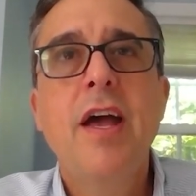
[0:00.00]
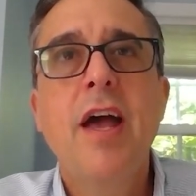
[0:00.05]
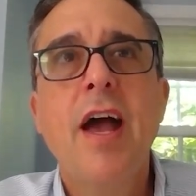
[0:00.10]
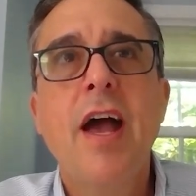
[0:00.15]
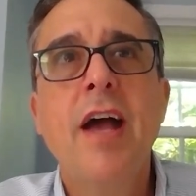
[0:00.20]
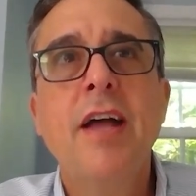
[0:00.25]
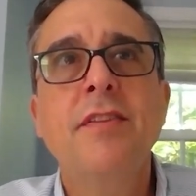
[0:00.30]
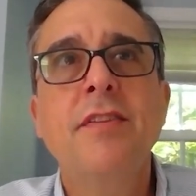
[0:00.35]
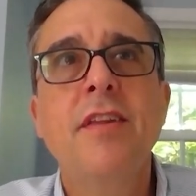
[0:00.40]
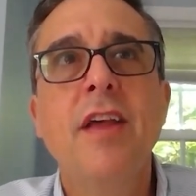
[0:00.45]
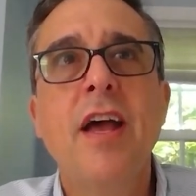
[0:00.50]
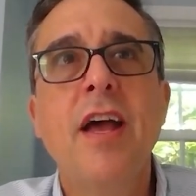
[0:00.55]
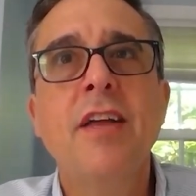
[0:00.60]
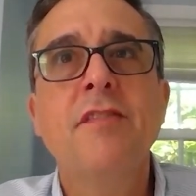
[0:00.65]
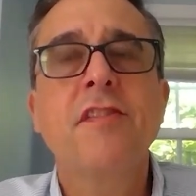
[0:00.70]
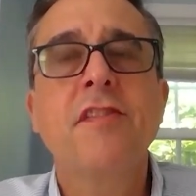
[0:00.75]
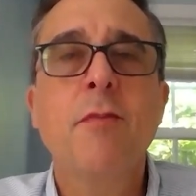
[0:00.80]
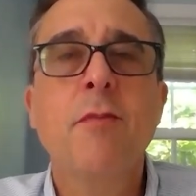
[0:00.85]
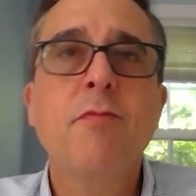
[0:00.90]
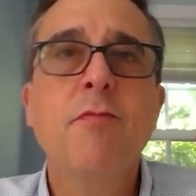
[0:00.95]
And
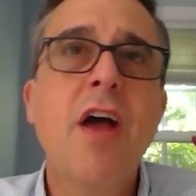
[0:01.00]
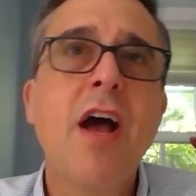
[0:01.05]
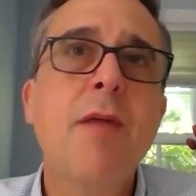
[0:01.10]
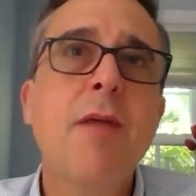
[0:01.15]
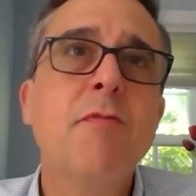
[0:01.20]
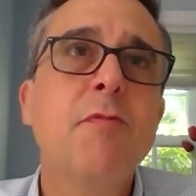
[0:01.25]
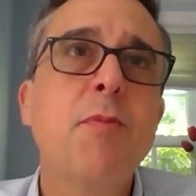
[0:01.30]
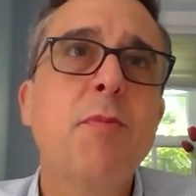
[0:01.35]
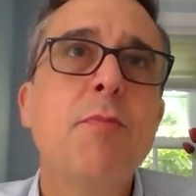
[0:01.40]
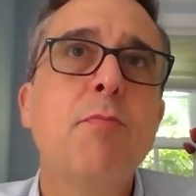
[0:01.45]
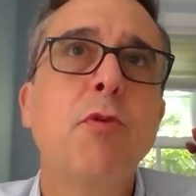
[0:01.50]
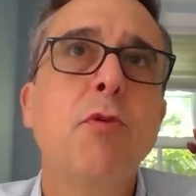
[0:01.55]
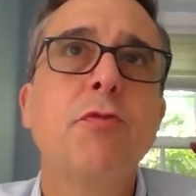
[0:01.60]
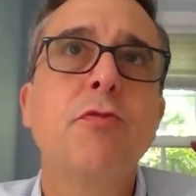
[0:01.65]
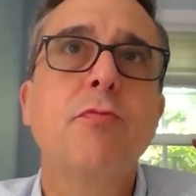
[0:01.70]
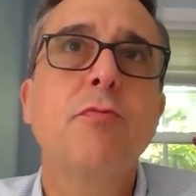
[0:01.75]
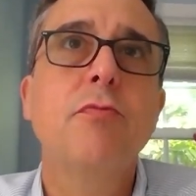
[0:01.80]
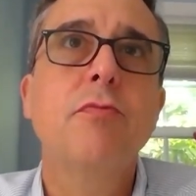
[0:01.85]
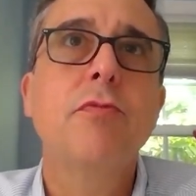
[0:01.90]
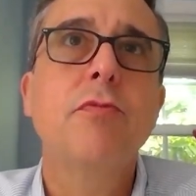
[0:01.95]
sometimes
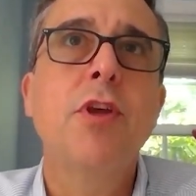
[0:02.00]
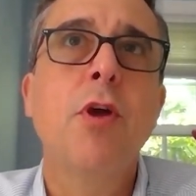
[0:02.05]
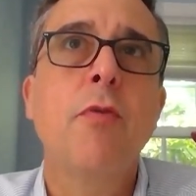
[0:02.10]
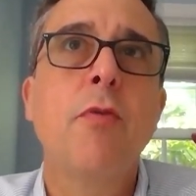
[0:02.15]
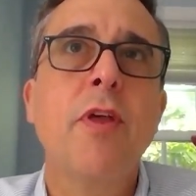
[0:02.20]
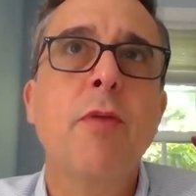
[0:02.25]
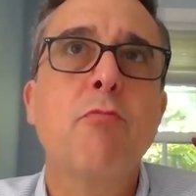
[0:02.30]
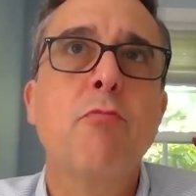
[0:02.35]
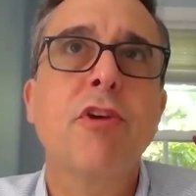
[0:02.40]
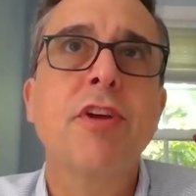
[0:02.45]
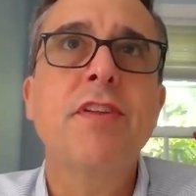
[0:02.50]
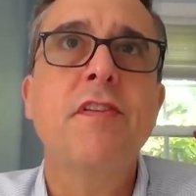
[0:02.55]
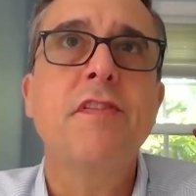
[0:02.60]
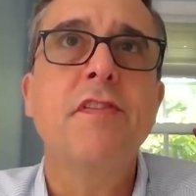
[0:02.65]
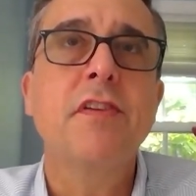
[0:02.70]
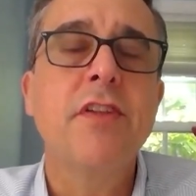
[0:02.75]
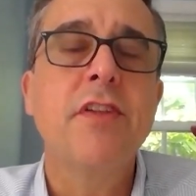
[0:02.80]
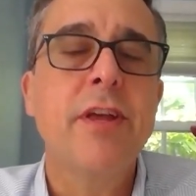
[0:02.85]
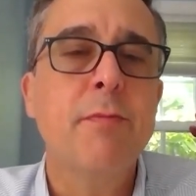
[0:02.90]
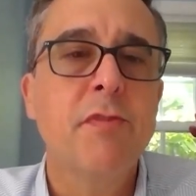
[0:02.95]
people, they bring these
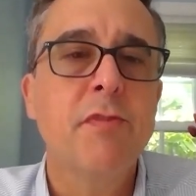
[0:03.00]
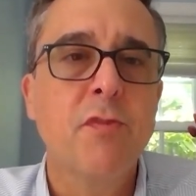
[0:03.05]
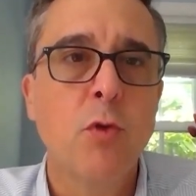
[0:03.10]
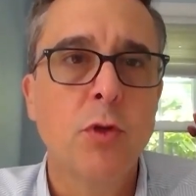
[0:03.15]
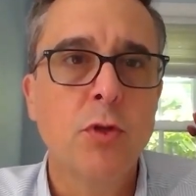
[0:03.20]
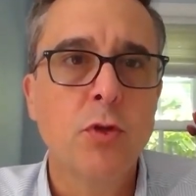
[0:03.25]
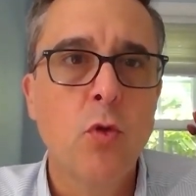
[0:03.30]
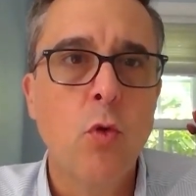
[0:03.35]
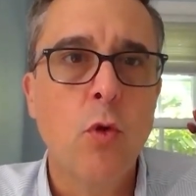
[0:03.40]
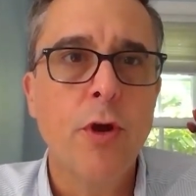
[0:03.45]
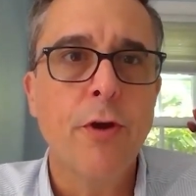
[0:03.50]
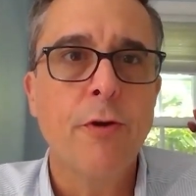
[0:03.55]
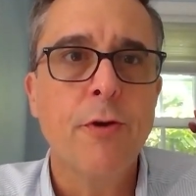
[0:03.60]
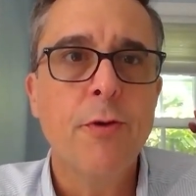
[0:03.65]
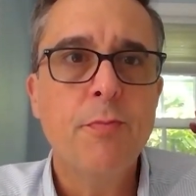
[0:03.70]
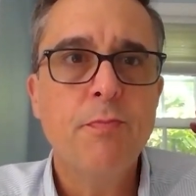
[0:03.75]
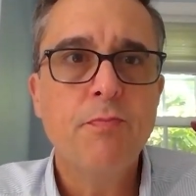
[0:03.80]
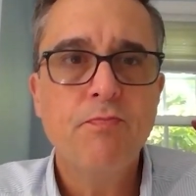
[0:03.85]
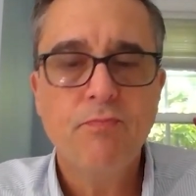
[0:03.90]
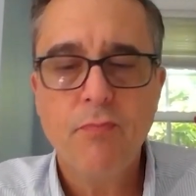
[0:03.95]
claims to a
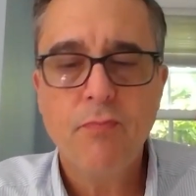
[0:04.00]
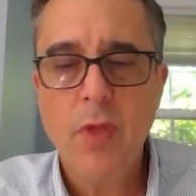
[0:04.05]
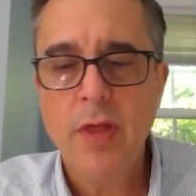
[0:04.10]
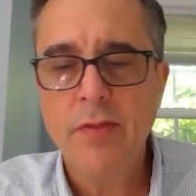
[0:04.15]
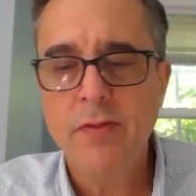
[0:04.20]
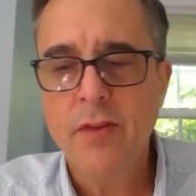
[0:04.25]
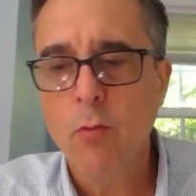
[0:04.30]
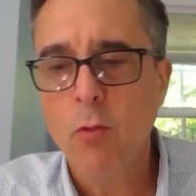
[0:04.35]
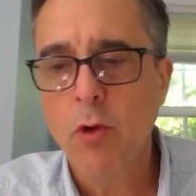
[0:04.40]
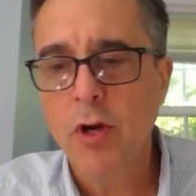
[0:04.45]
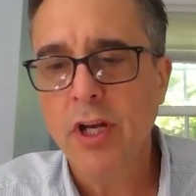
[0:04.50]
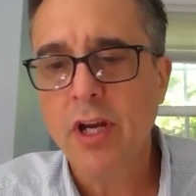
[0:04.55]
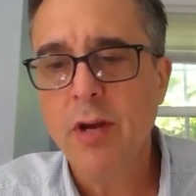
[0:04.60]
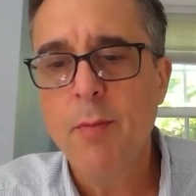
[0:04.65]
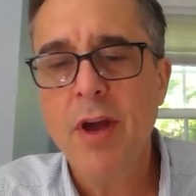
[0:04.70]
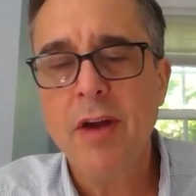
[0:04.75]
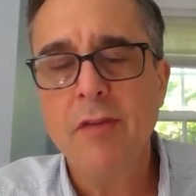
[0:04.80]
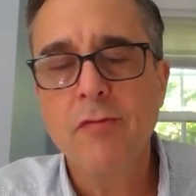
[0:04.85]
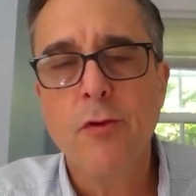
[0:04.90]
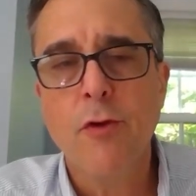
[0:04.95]
lawyer and they want to come
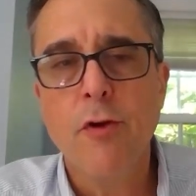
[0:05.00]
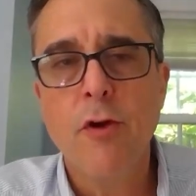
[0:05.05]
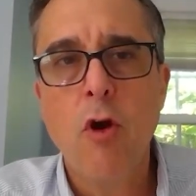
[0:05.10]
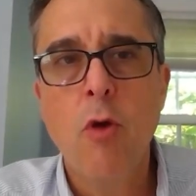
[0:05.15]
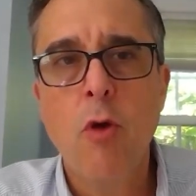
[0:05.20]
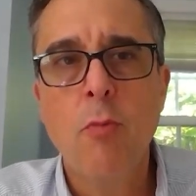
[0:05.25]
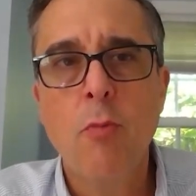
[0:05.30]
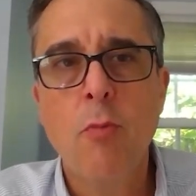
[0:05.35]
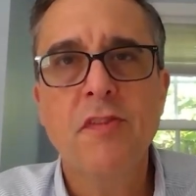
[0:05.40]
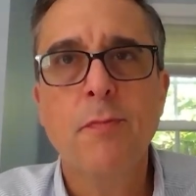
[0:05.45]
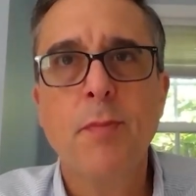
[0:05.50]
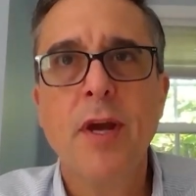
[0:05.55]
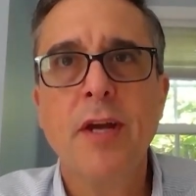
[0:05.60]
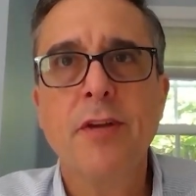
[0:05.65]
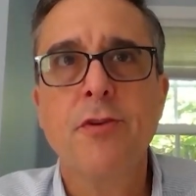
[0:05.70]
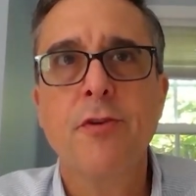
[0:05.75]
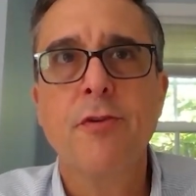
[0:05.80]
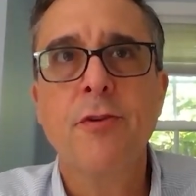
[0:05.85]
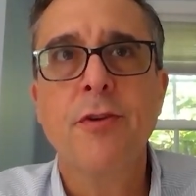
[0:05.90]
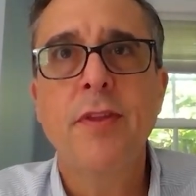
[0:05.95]
after a home
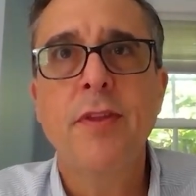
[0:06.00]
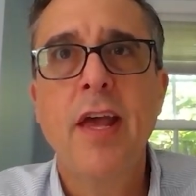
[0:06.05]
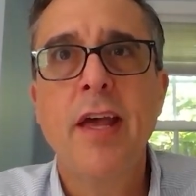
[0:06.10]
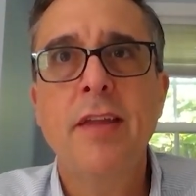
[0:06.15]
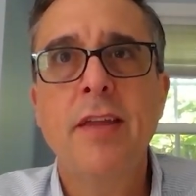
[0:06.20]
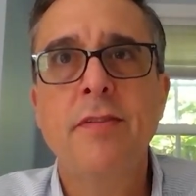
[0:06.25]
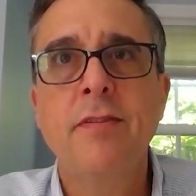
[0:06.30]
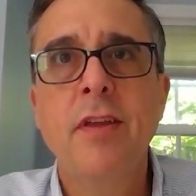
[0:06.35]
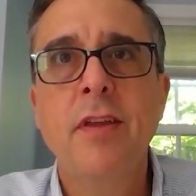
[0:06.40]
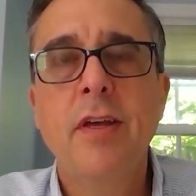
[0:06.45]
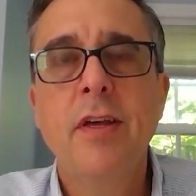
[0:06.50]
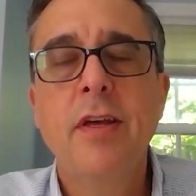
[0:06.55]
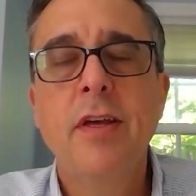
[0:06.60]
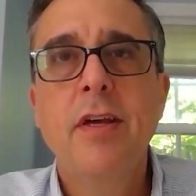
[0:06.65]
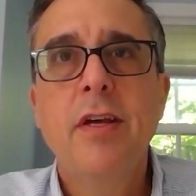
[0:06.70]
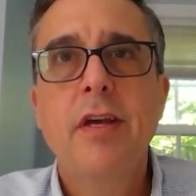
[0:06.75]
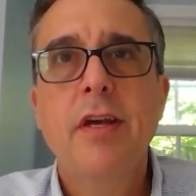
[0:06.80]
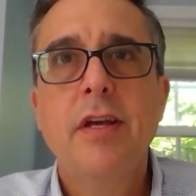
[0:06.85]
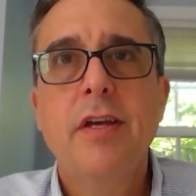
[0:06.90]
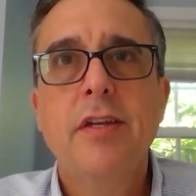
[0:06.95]
inspector, and
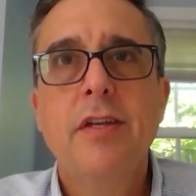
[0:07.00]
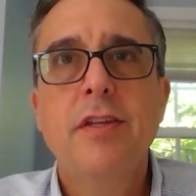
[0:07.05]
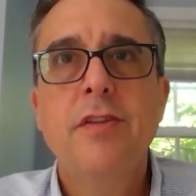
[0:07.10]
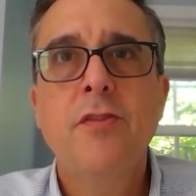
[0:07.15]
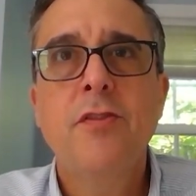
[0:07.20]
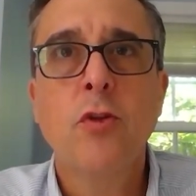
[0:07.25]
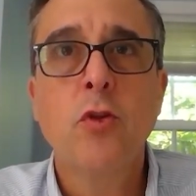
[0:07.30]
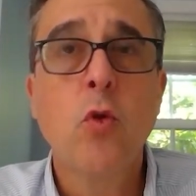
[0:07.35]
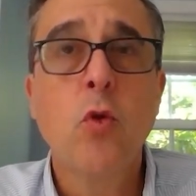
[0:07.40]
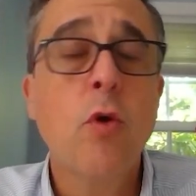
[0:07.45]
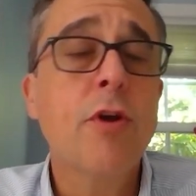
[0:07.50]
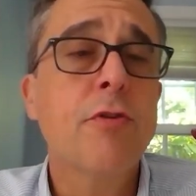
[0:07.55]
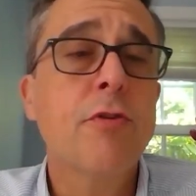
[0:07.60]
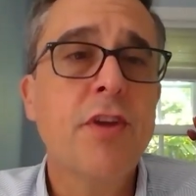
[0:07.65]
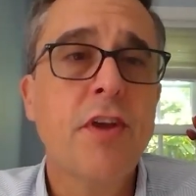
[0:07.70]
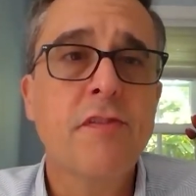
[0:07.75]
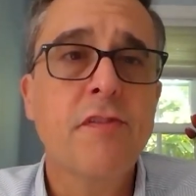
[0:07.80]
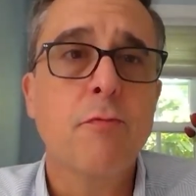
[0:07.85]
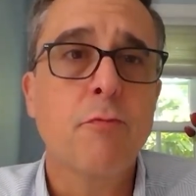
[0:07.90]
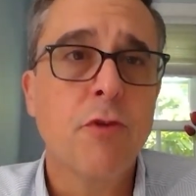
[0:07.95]
the lawyer
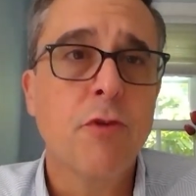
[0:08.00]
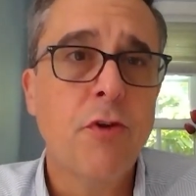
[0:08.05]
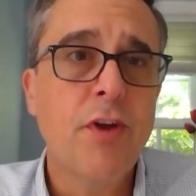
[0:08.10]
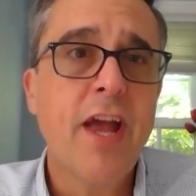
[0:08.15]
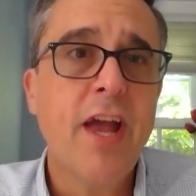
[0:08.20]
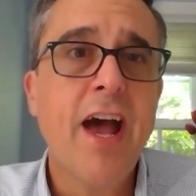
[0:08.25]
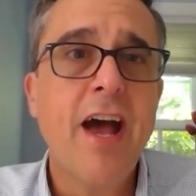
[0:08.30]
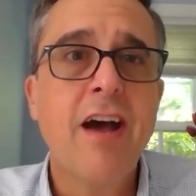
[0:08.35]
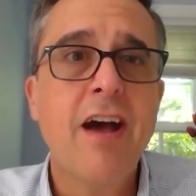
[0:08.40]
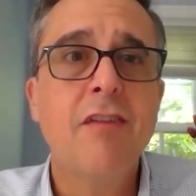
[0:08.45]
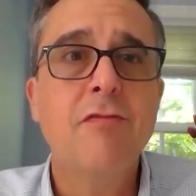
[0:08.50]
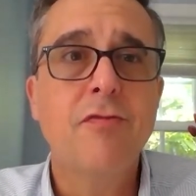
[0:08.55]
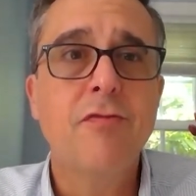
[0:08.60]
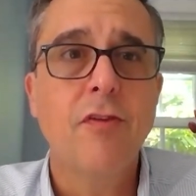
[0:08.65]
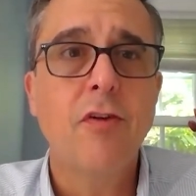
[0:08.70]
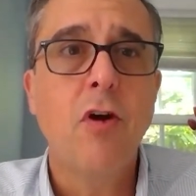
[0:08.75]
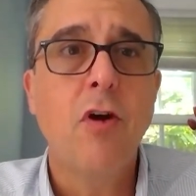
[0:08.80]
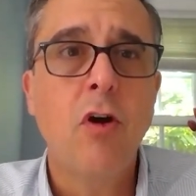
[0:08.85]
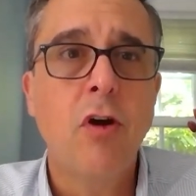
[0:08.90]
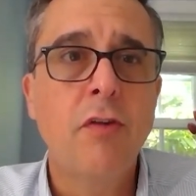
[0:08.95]
doesn't really have
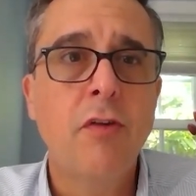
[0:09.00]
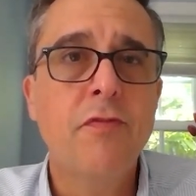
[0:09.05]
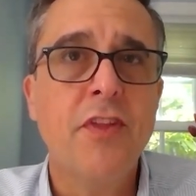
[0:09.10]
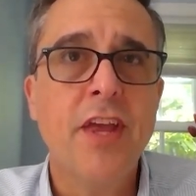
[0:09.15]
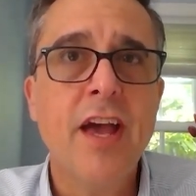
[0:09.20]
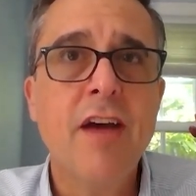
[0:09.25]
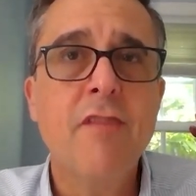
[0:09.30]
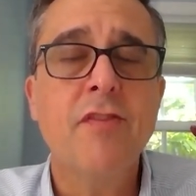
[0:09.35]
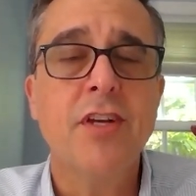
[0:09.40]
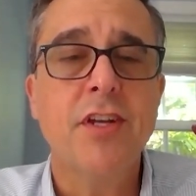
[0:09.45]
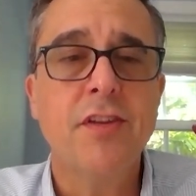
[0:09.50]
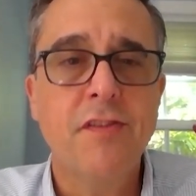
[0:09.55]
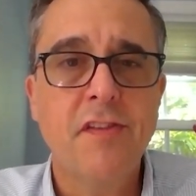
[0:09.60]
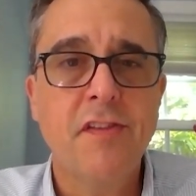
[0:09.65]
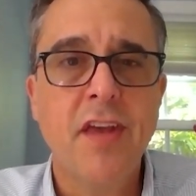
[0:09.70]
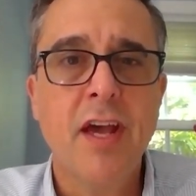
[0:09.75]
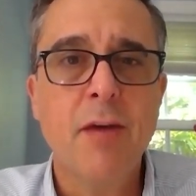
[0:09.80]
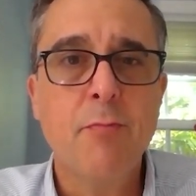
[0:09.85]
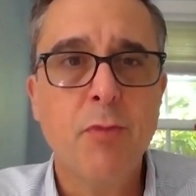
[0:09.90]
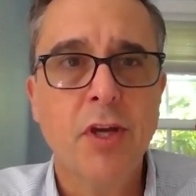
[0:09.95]
all of the evidence
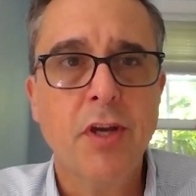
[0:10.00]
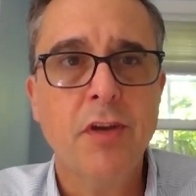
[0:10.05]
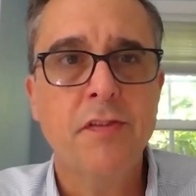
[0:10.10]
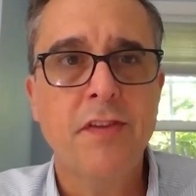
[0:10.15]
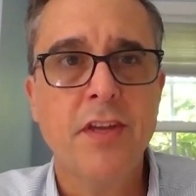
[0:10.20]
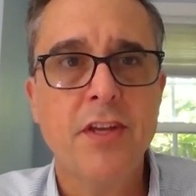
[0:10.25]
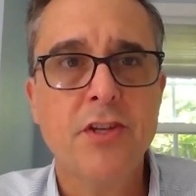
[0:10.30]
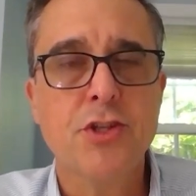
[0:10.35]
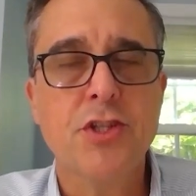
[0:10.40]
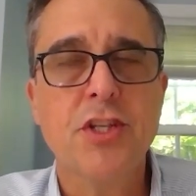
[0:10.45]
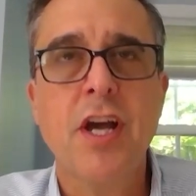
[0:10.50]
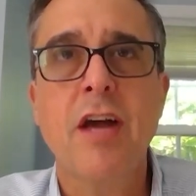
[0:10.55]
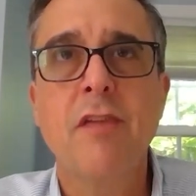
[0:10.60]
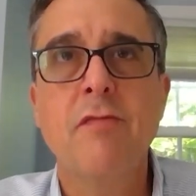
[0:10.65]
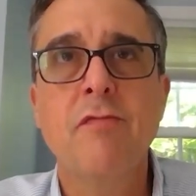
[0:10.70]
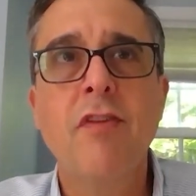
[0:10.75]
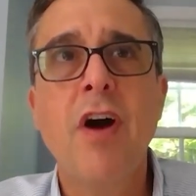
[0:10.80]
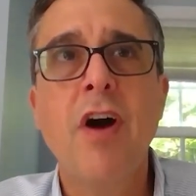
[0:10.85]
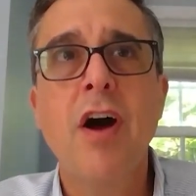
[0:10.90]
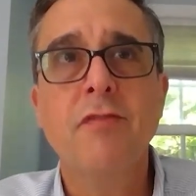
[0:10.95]
yet because they just got
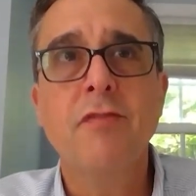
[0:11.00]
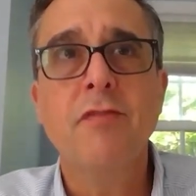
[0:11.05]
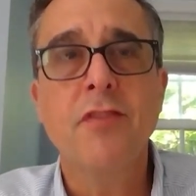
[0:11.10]
involved.